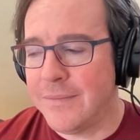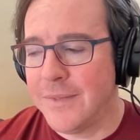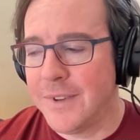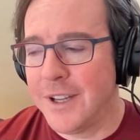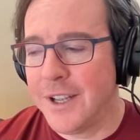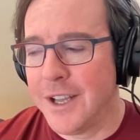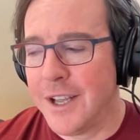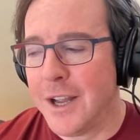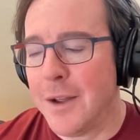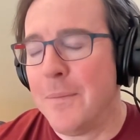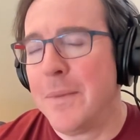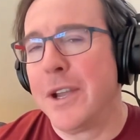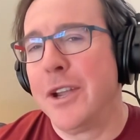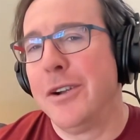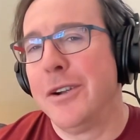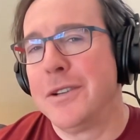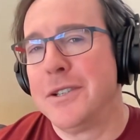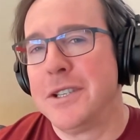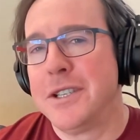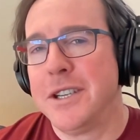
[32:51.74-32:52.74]
and be
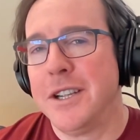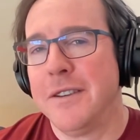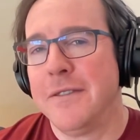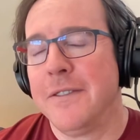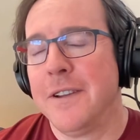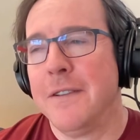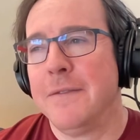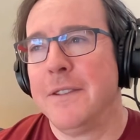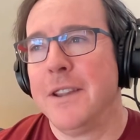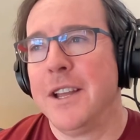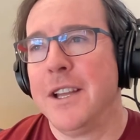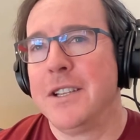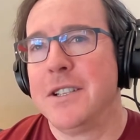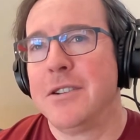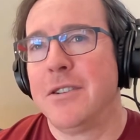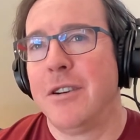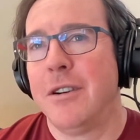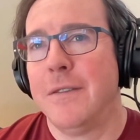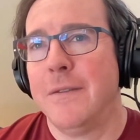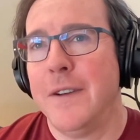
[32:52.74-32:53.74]
curious to see if, if they
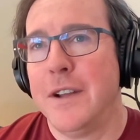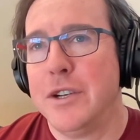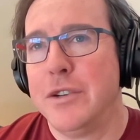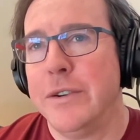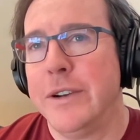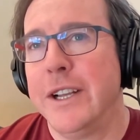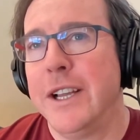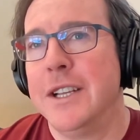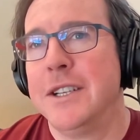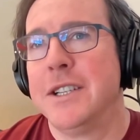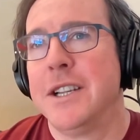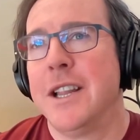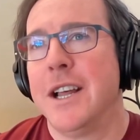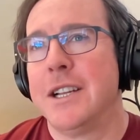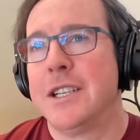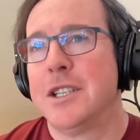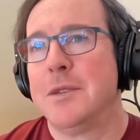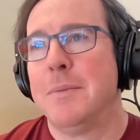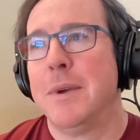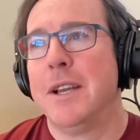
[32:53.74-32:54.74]
start venturing into
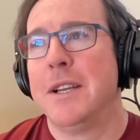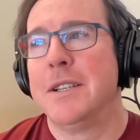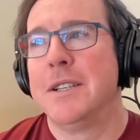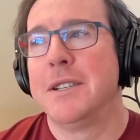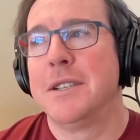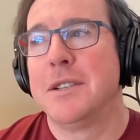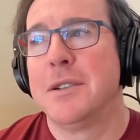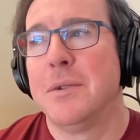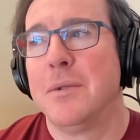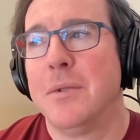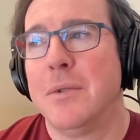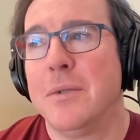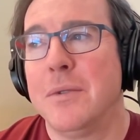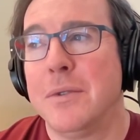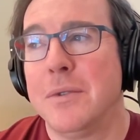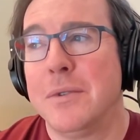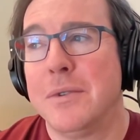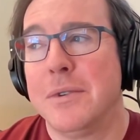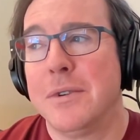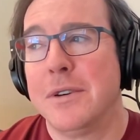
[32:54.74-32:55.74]
that space
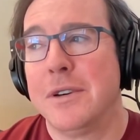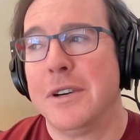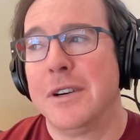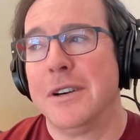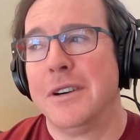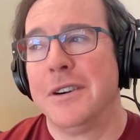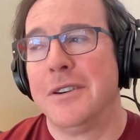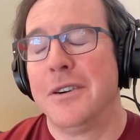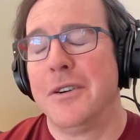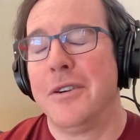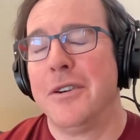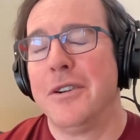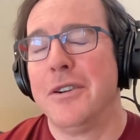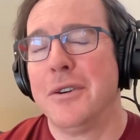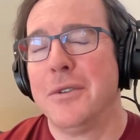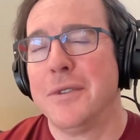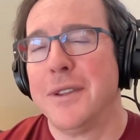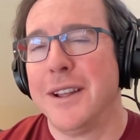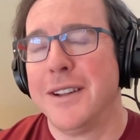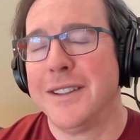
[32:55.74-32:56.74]
or or
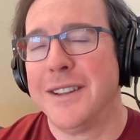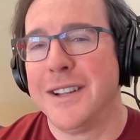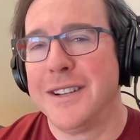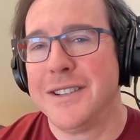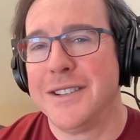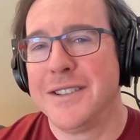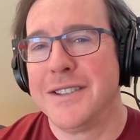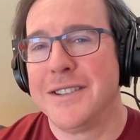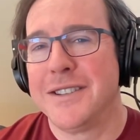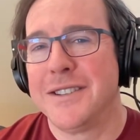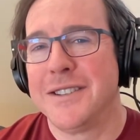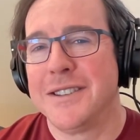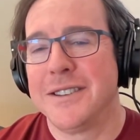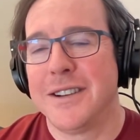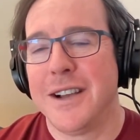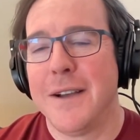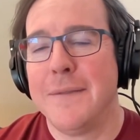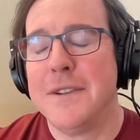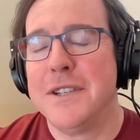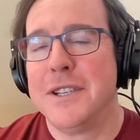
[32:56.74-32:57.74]
no that that's
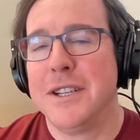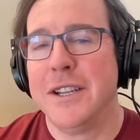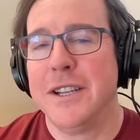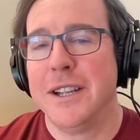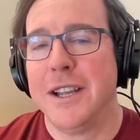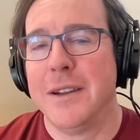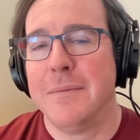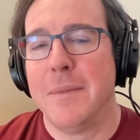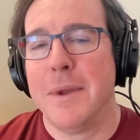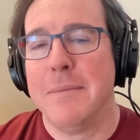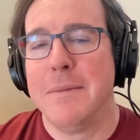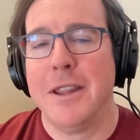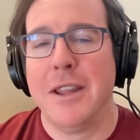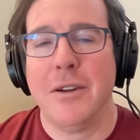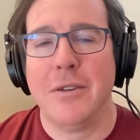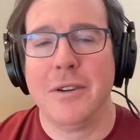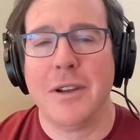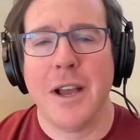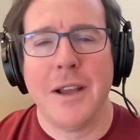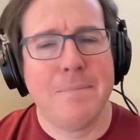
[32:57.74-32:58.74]
I haven't seen it yet maybe they
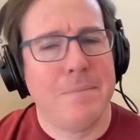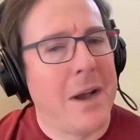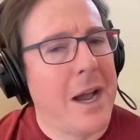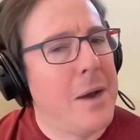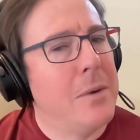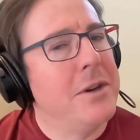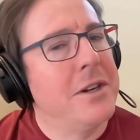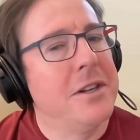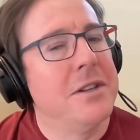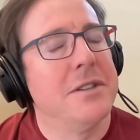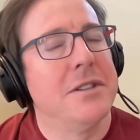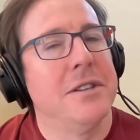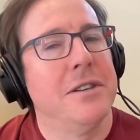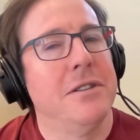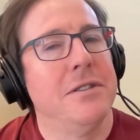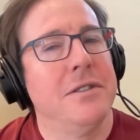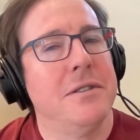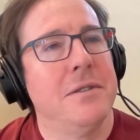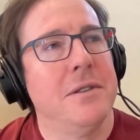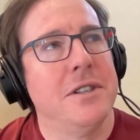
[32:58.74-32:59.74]
don't I, I would consider
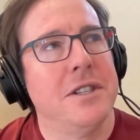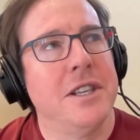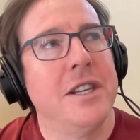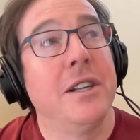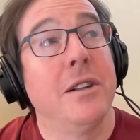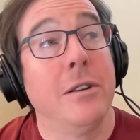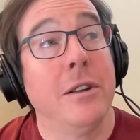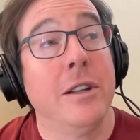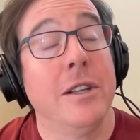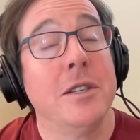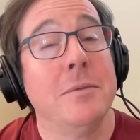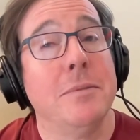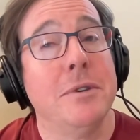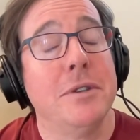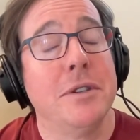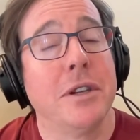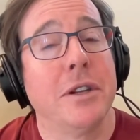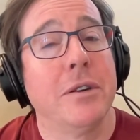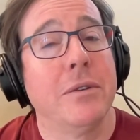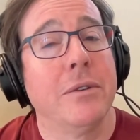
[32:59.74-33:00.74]
signal at least be
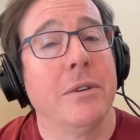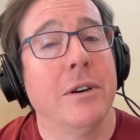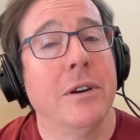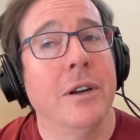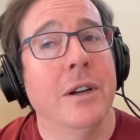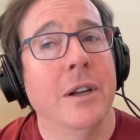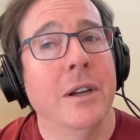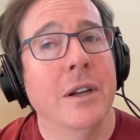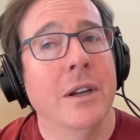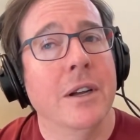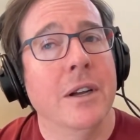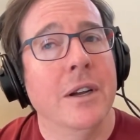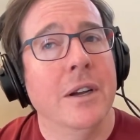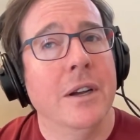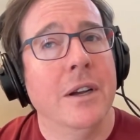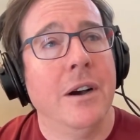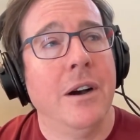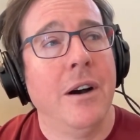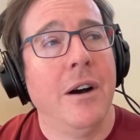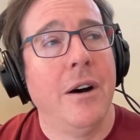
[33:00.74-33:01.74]
secure
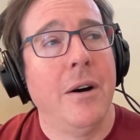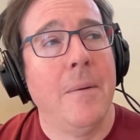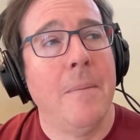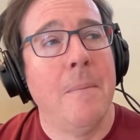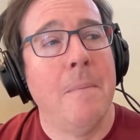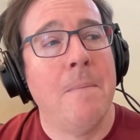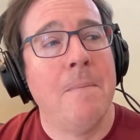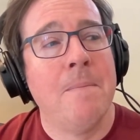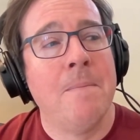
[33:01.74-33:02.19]
um,